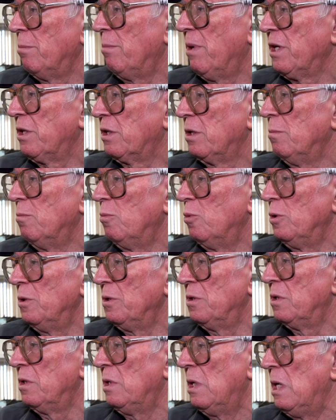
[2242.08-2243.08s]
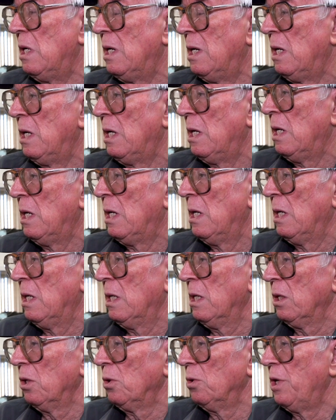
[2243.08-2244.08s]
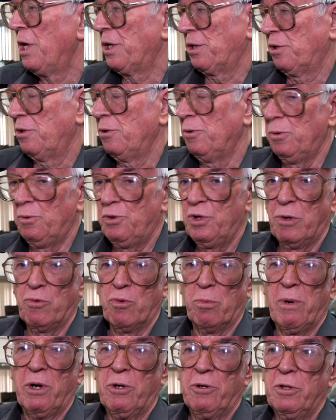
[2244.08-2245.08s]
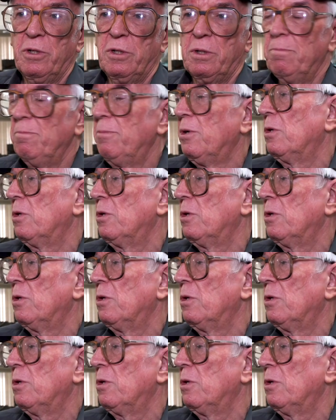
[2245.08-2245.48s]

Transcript: to make them was let to General Motors.